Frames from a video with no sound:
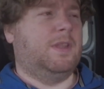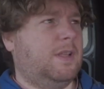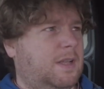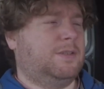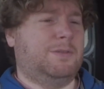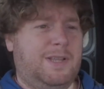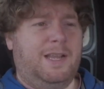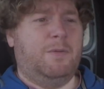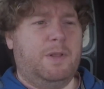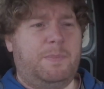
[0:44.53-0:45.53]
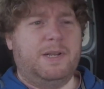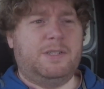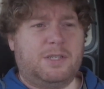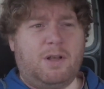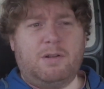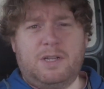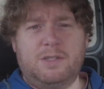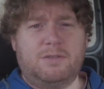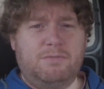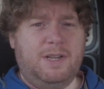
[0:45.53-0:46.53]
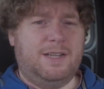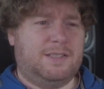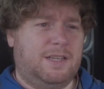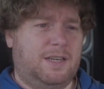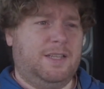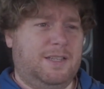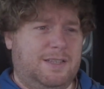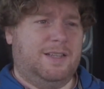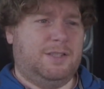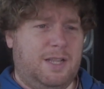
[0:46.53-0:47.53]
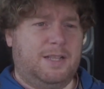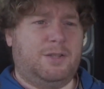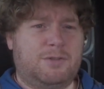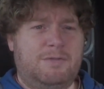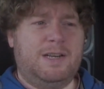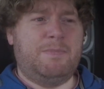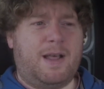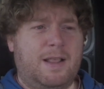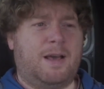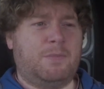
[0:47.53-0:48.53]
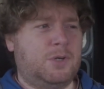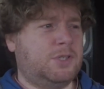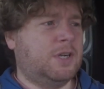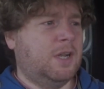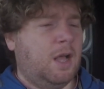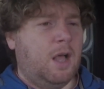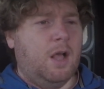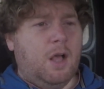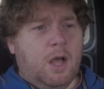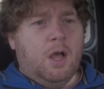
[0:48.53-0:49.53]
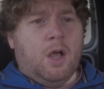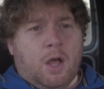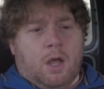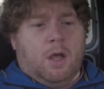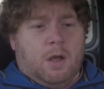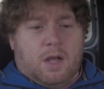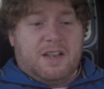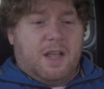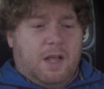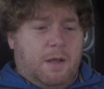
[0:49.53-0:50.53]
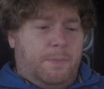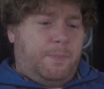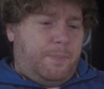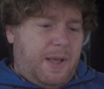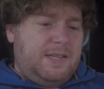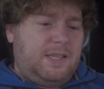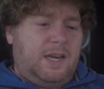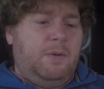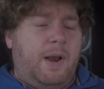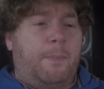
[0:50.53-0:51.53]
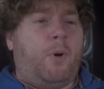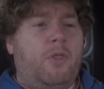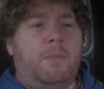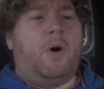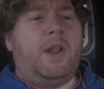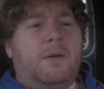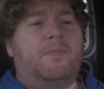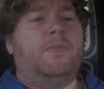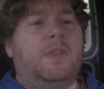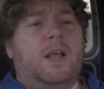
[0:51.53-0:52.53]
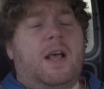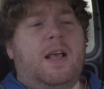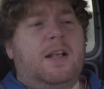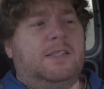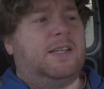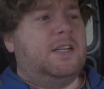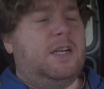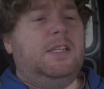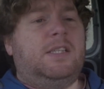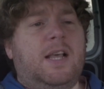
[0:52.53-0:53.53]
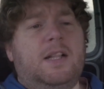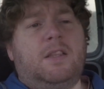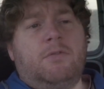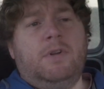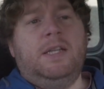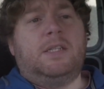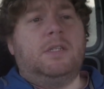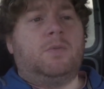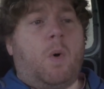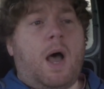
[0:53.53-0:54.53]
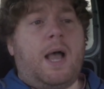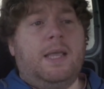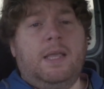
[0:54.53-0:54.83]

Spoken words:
so take it with a pinch of salt, because realistically it doesn't really matter that much. And basically when I put them on, I've essentially said the reasons why